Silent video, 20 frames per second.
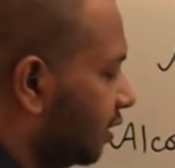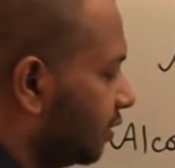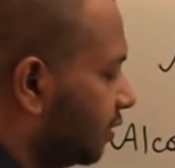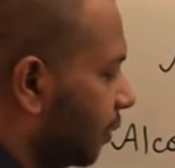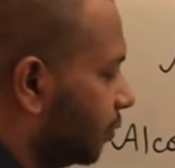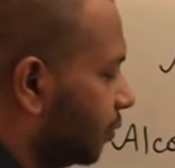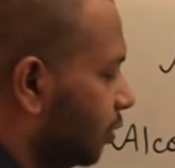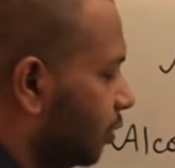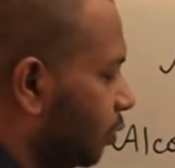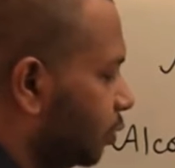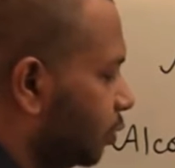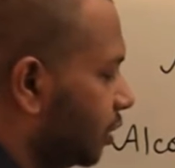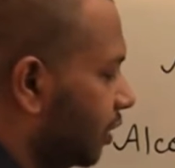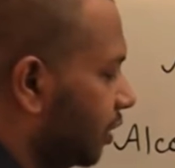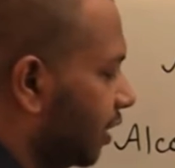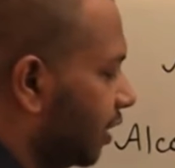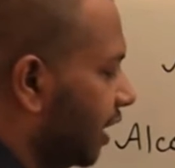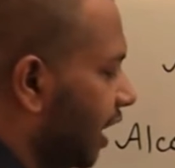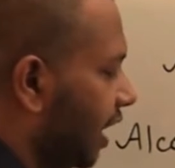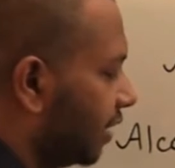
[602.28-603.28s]

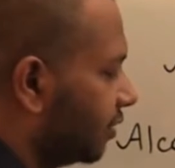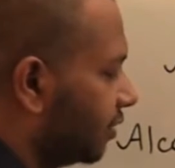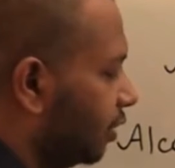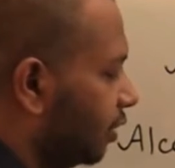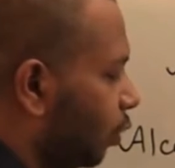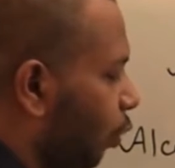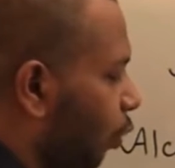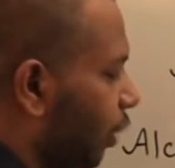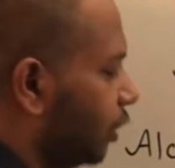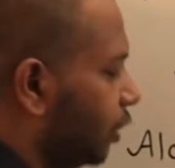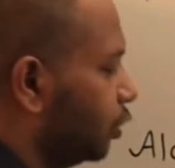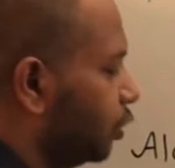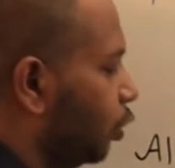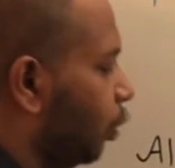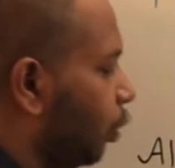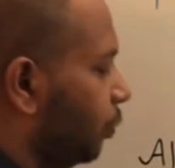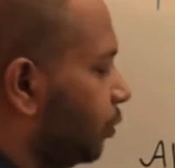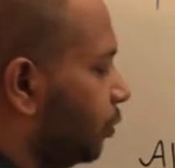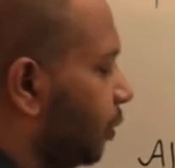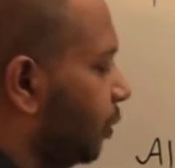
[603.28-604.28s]
substitution reaction, OH
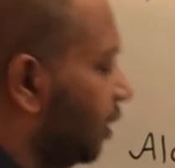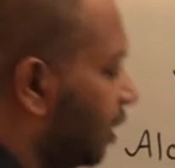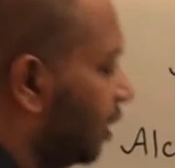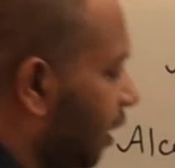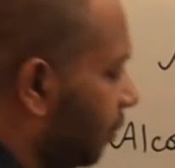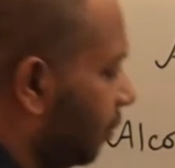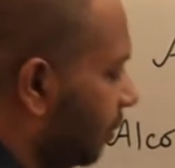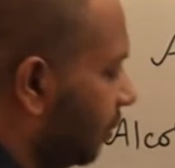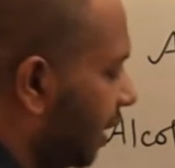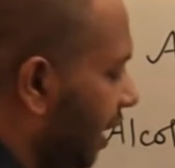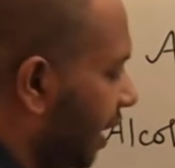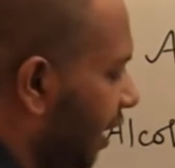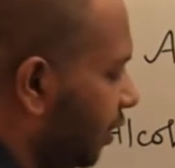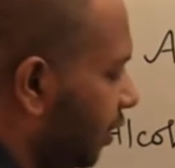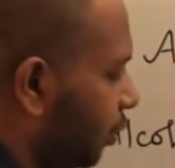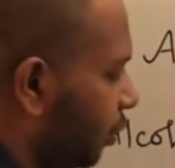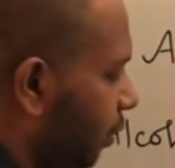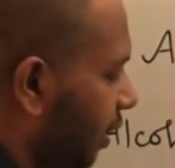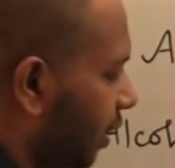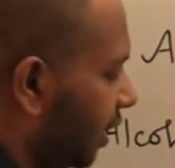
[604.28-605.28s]
groups will come
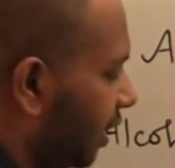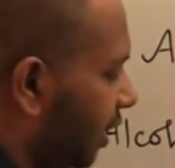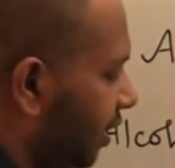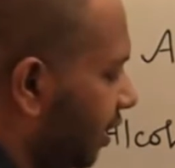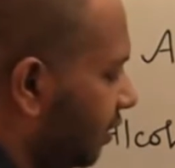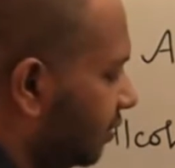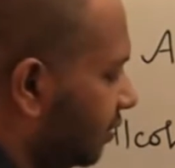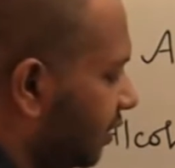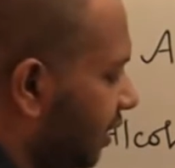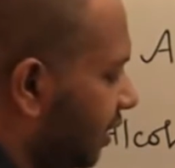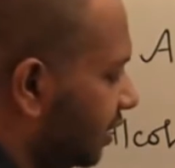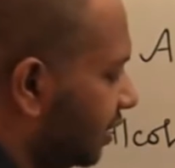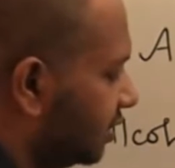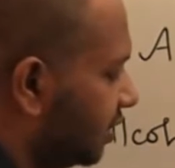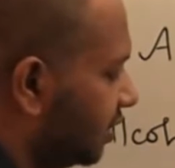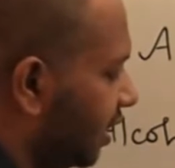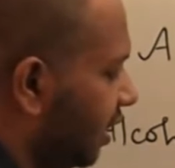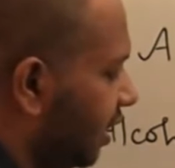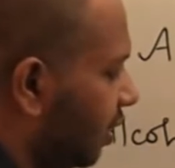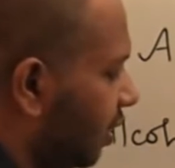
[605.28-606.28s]
and you are getting
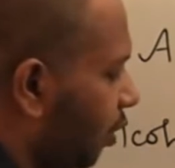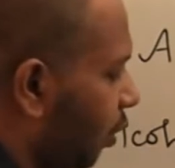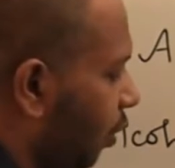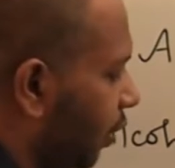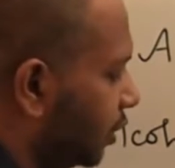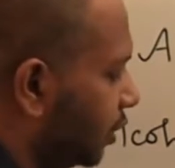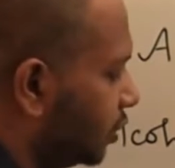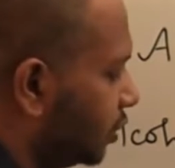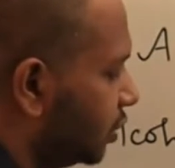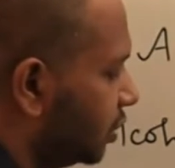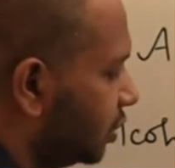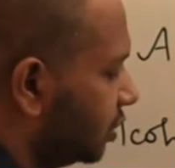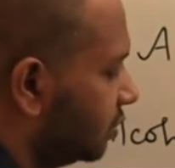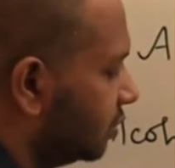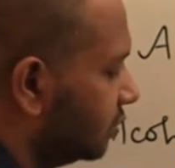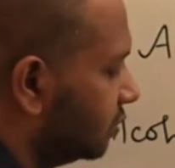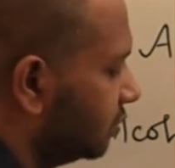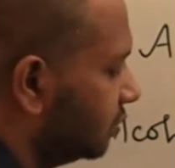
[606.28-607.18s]
CH3OH.